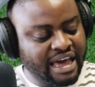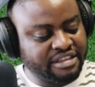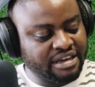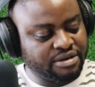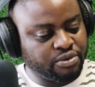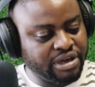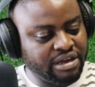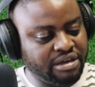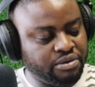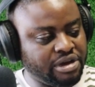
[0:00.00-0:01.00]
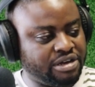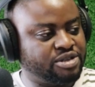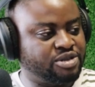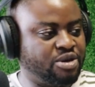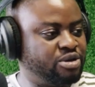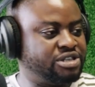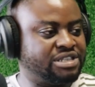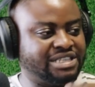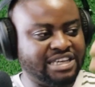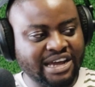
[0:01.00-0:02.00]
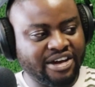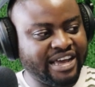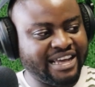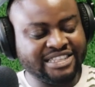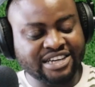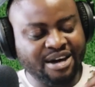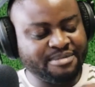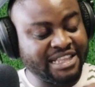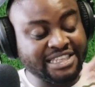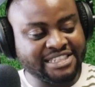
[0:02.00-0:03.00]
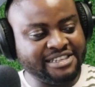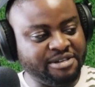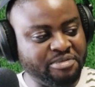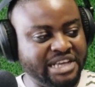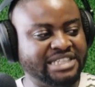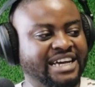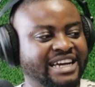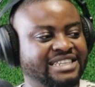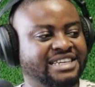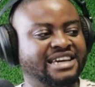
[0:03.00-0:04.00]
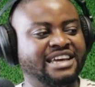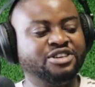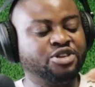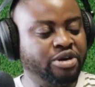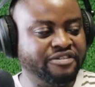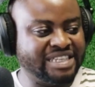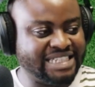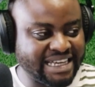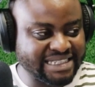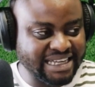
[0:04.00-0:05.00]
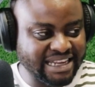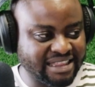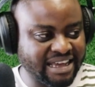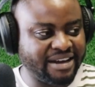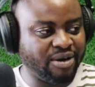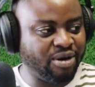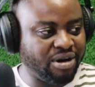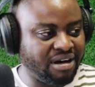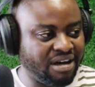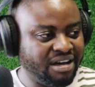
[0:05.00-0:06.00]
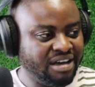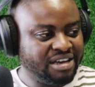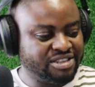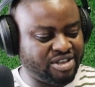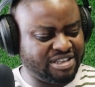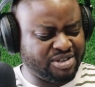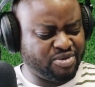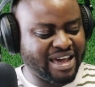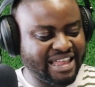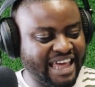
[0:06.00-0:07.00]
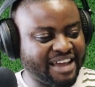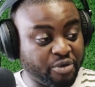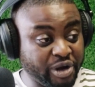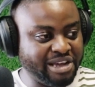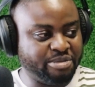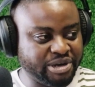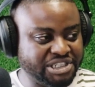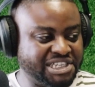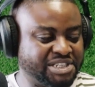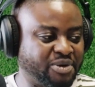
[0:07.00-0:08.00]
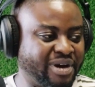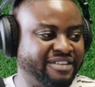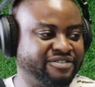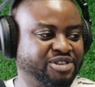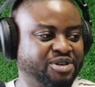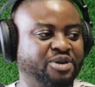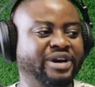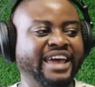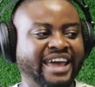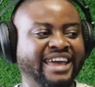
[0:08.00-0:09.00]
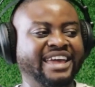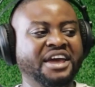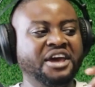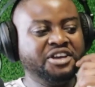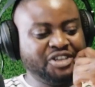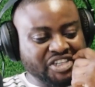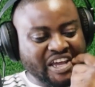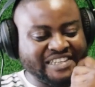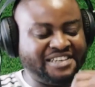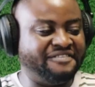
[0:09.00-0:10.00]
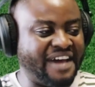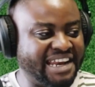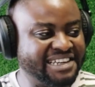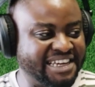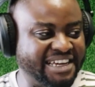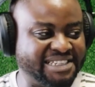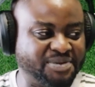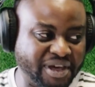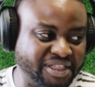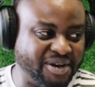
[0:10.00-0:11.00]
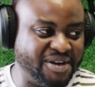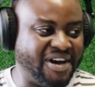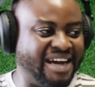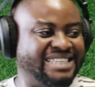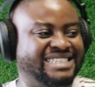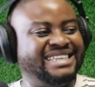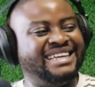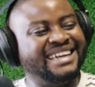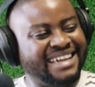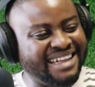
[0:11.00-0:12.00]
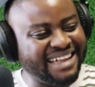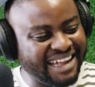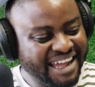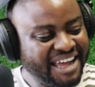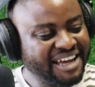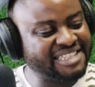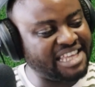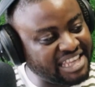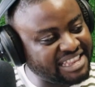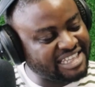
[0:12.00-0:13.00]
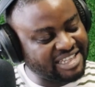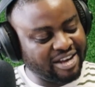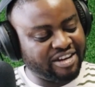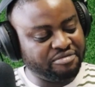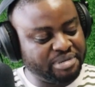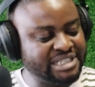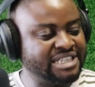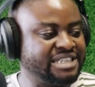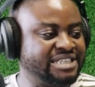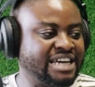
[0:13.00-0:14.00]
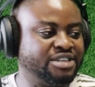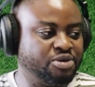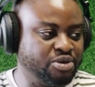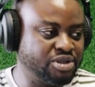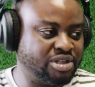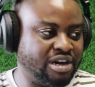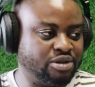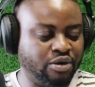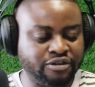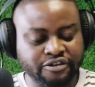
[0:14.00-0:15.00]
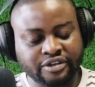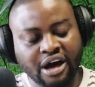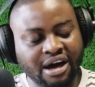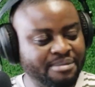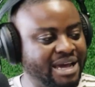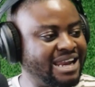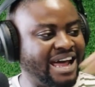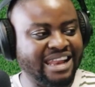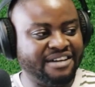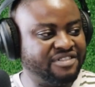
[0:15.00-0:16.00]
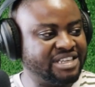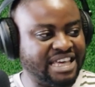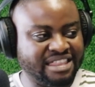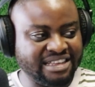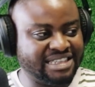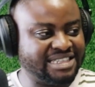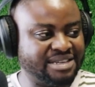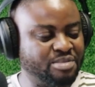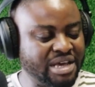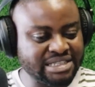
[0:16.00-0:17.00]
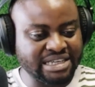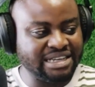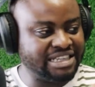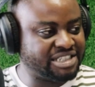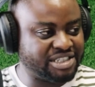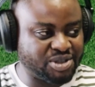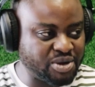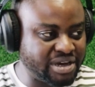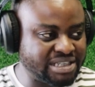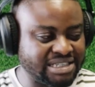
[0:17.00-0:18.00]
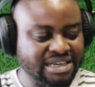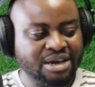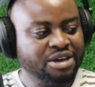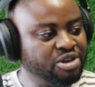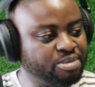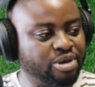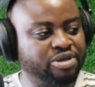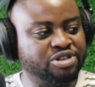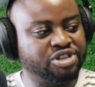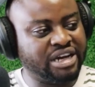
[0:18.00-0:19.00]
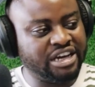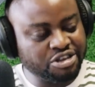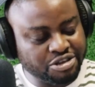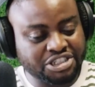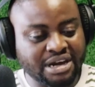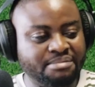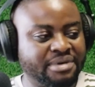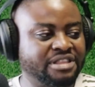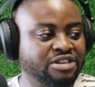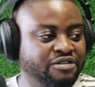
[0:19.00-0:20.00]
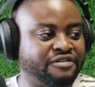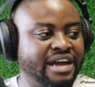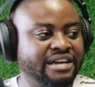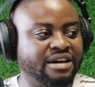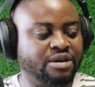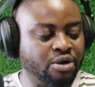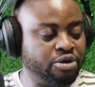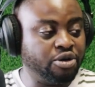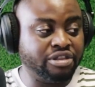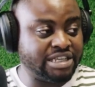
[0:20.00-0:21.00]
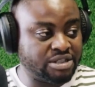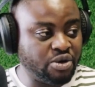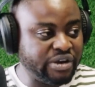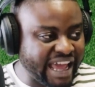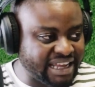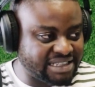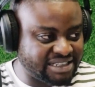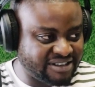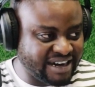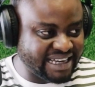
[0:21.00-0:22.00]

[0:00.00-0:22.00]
I think we we are so just in our heads. Oh man, this is an amazing idea, and you don't even test anything at all. So this is where I like really appreciate your wife to go. Hey, you should actually validate whether or not, because I think there's a lot of businesses that do start off of, oh man, I love this. I think this is amazing. Let's just do it you pull the trigger, you jump, and then you find out, oh no, there's no net. Right?